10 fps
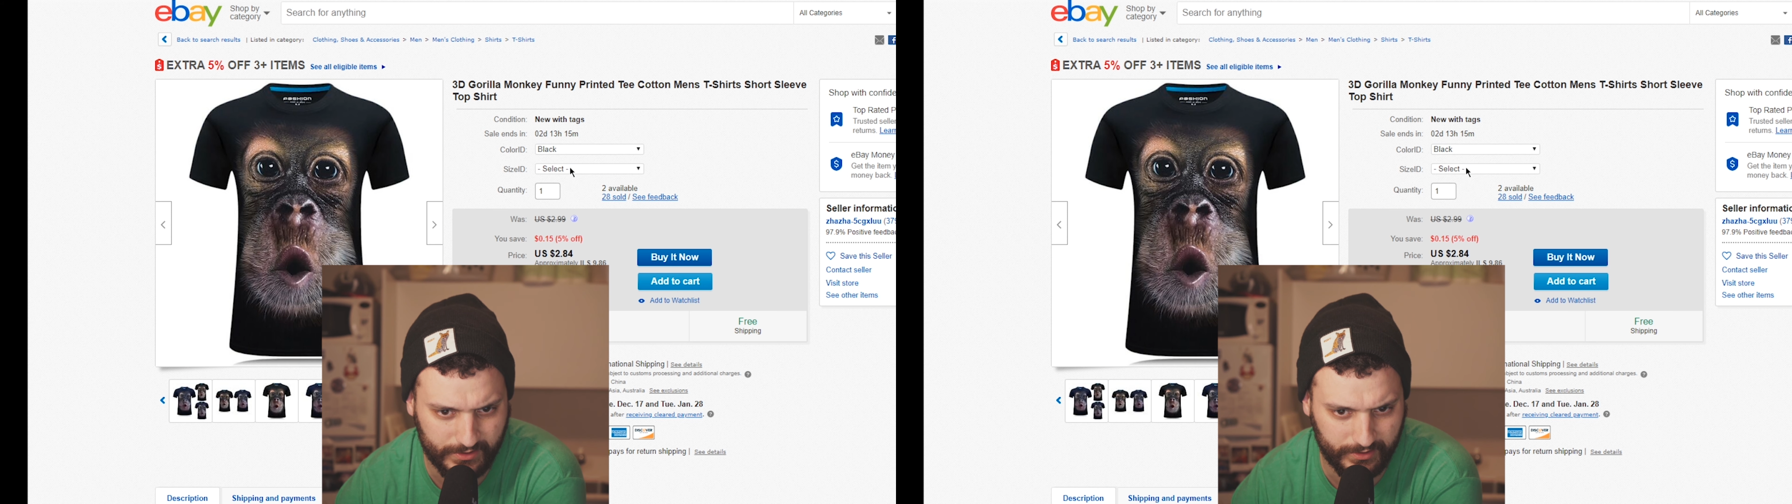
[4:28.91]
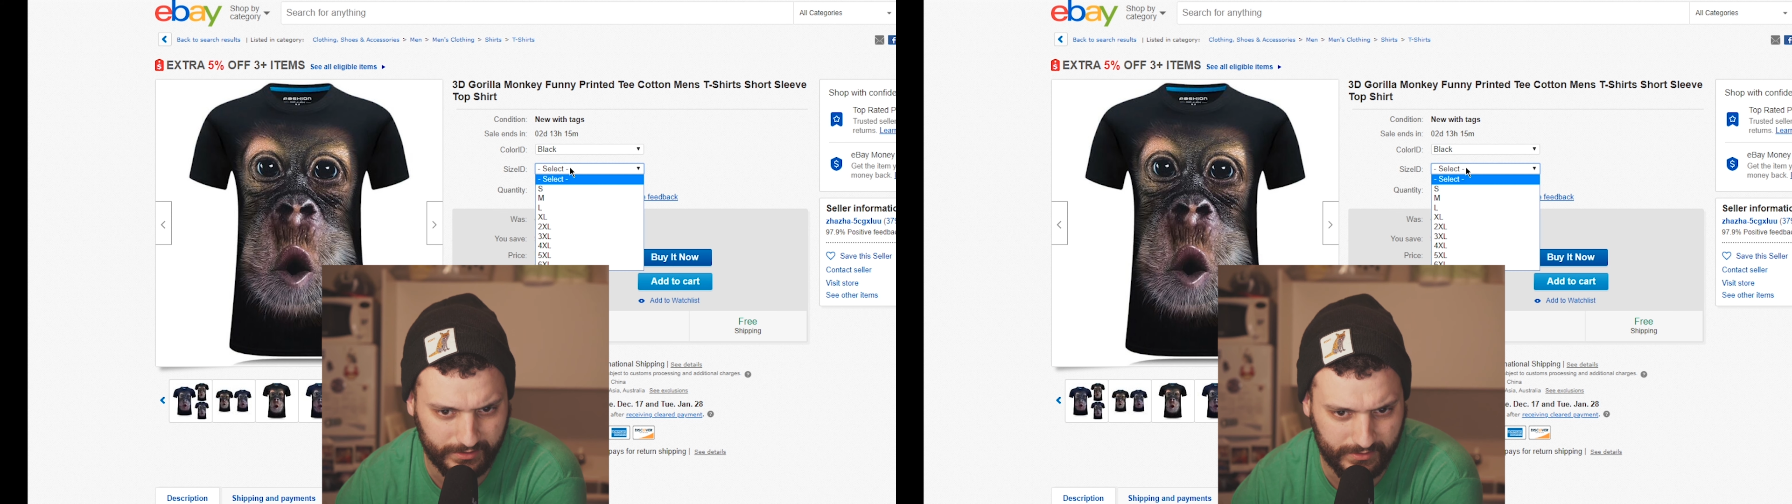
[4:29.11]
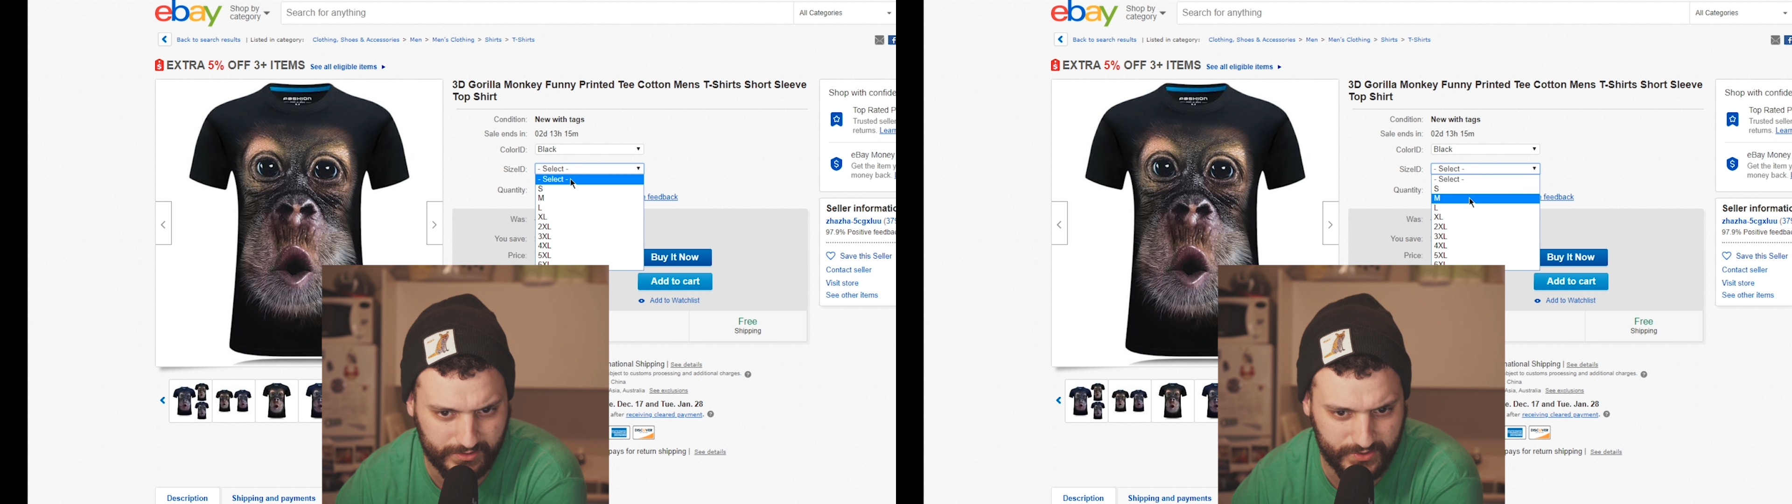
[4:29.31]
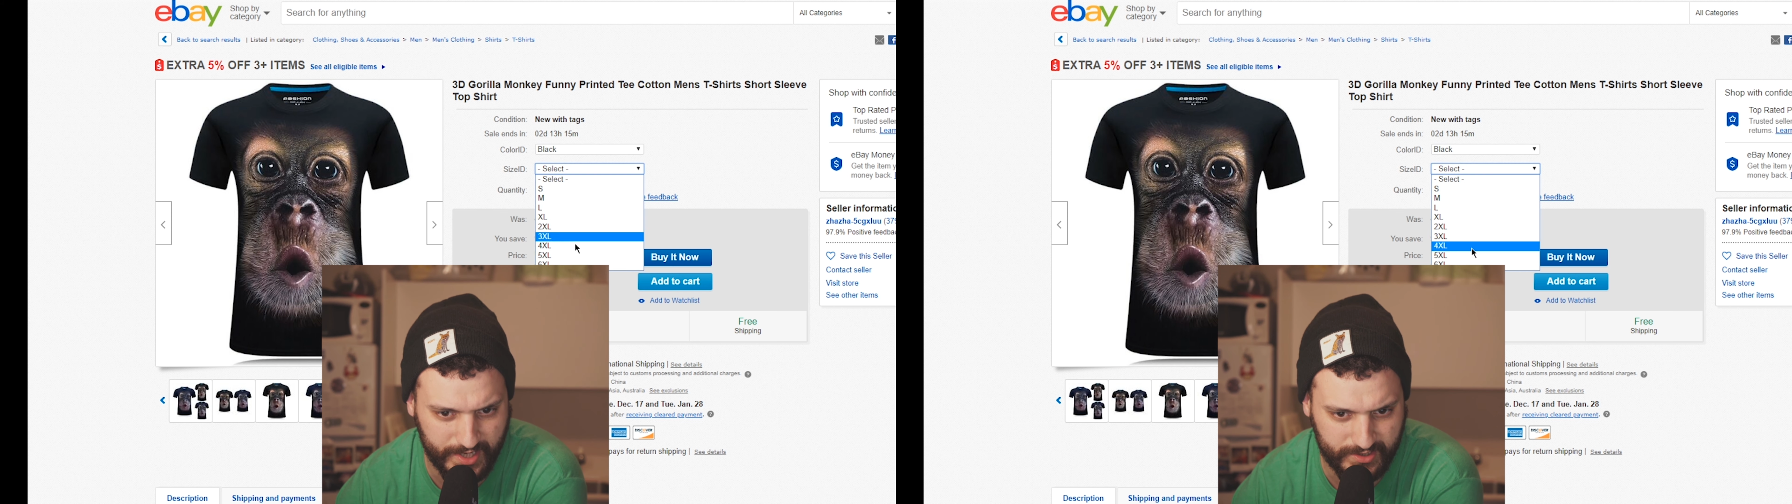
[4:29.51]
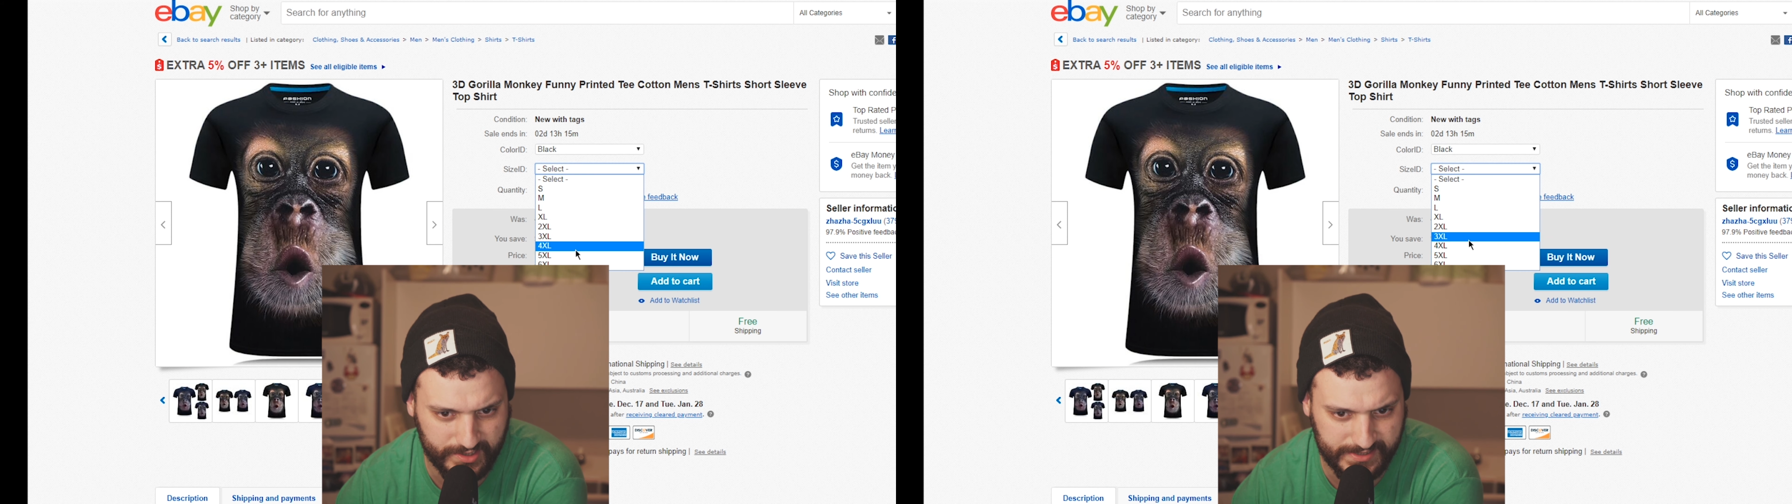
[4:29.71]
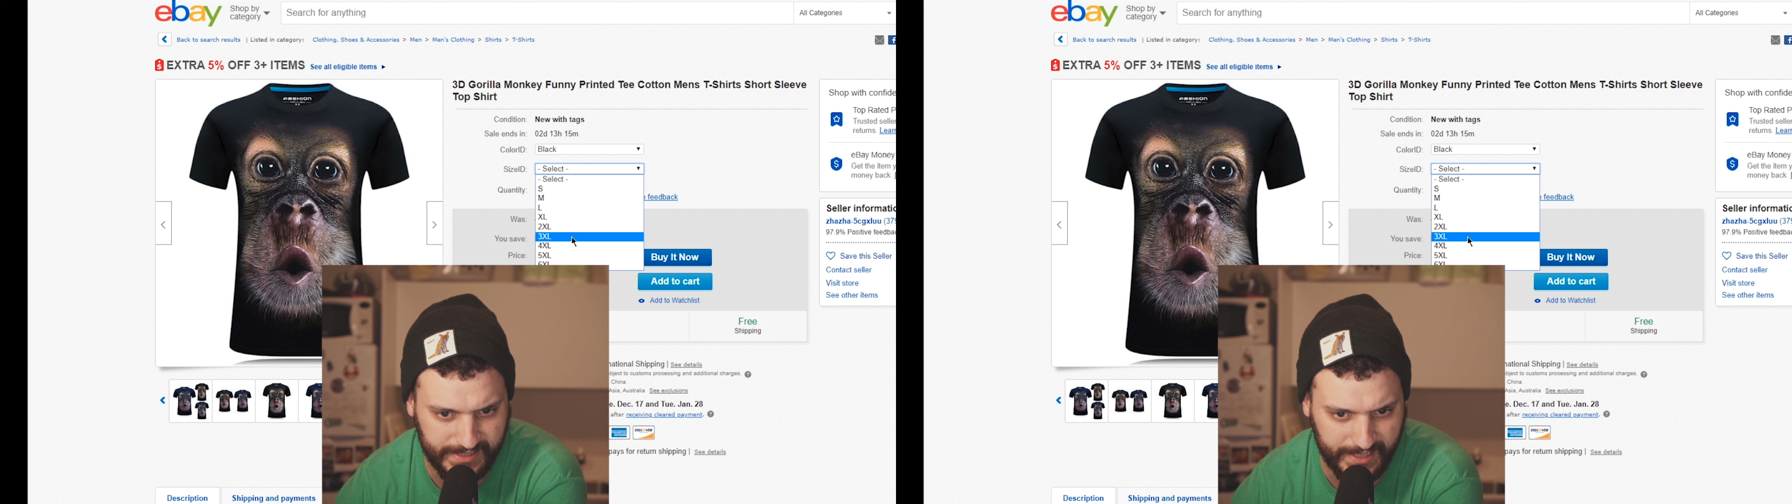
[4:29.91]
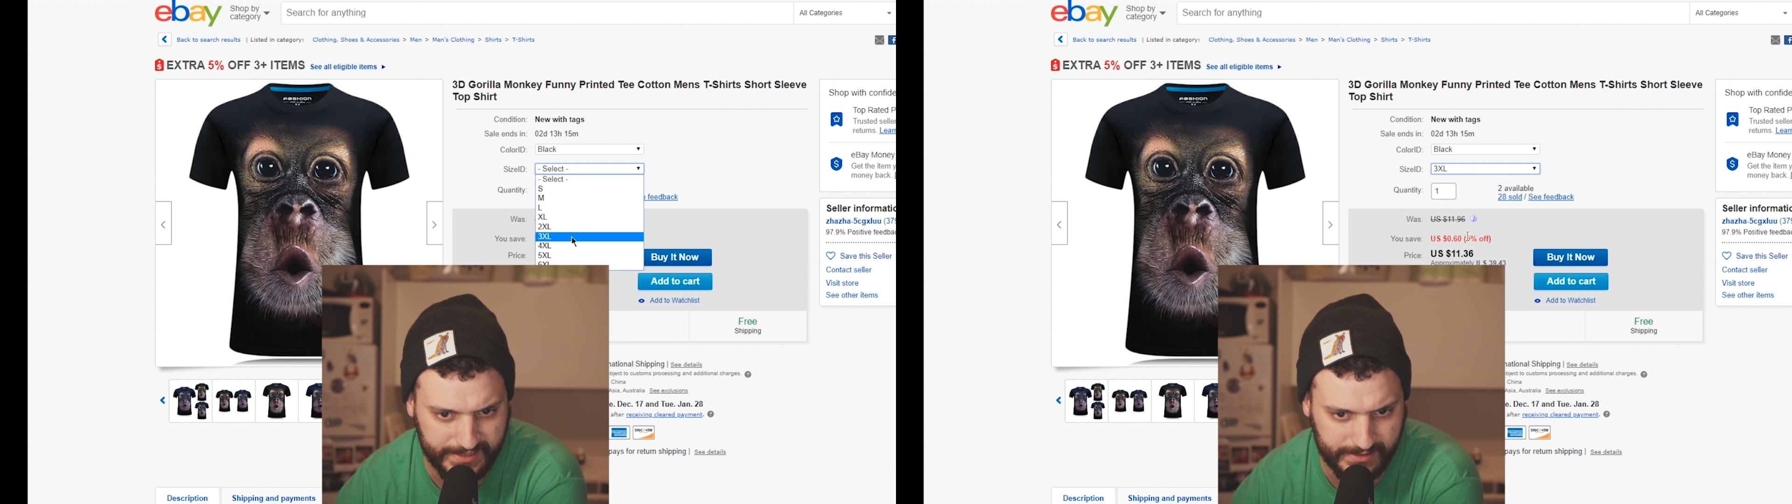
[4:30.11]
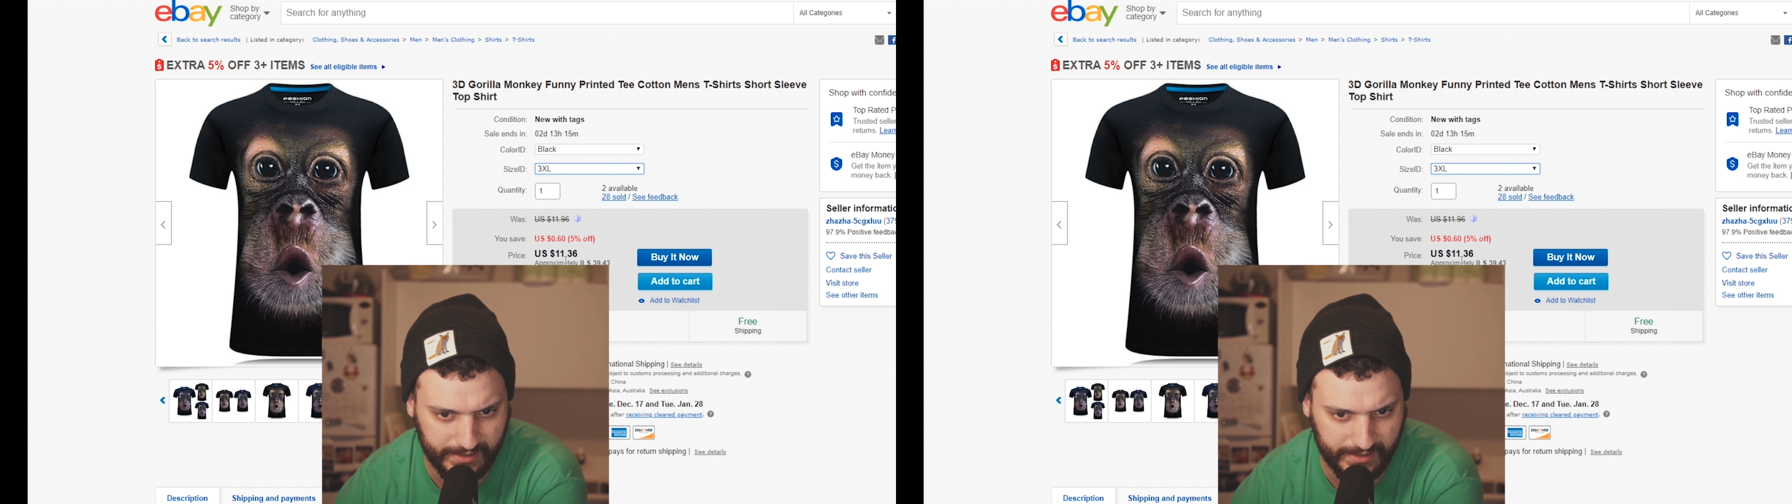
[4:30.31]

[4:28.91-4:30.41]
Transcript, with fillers: so you need to change the size,